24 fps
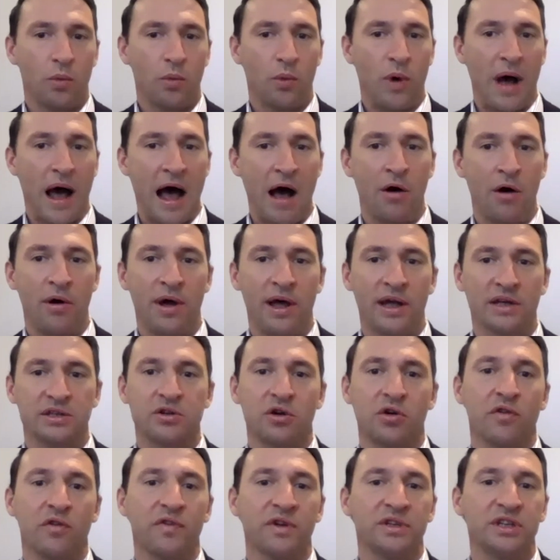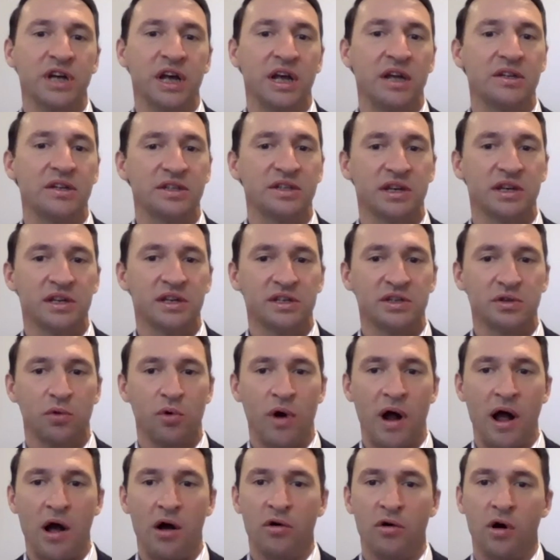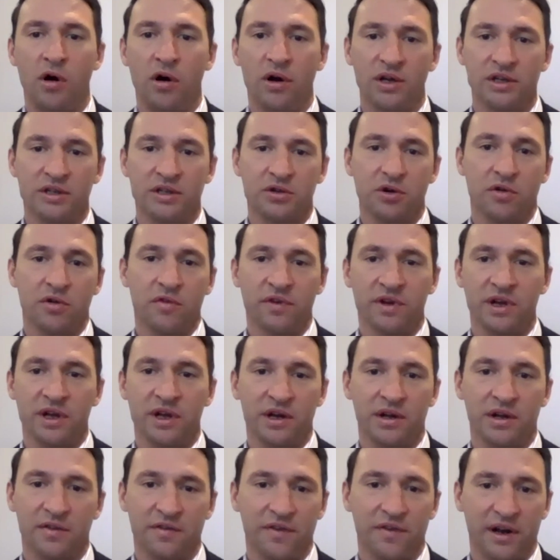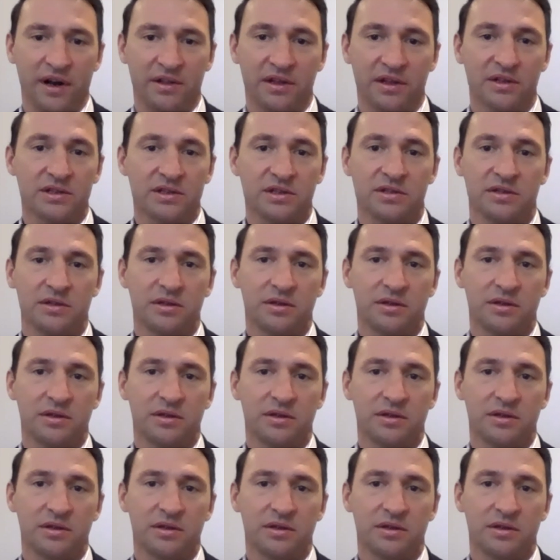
how has COVID changed this, or how long is COVID going to affect us?